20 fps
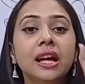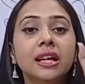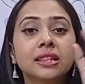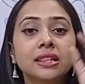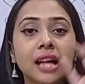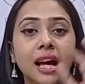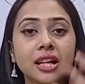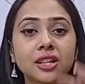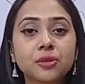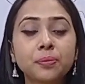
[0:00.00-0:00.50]

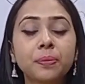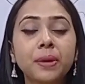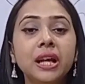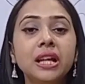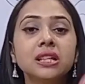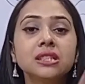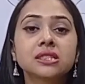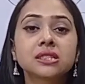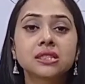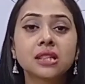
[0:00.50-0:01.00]
that
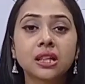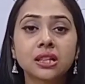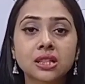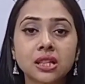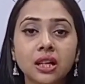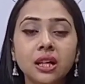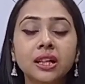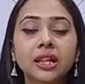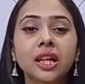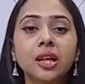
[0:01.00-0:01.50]
brings the
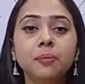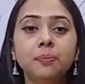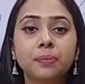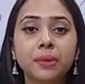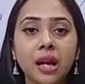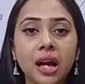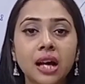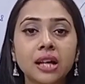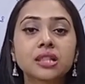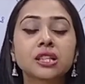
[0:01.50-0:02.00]
dirty
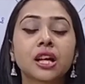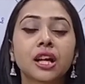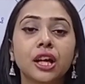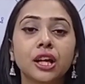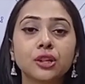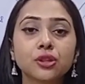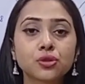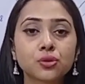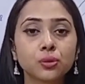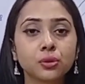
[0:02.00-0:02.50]
blood
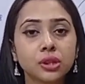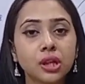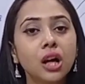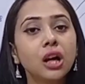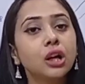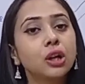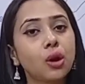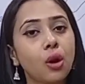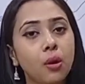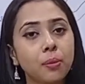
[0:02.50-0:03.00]
into the
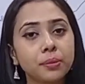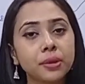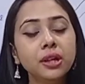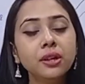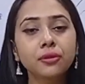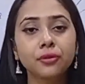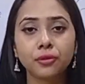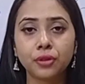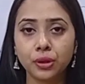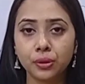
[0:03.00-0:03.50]

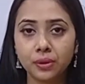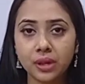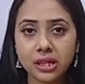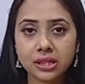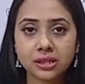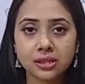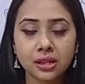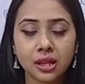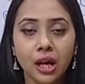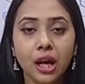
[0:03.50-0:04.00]

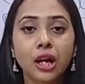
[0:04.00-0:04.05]
glomerulus.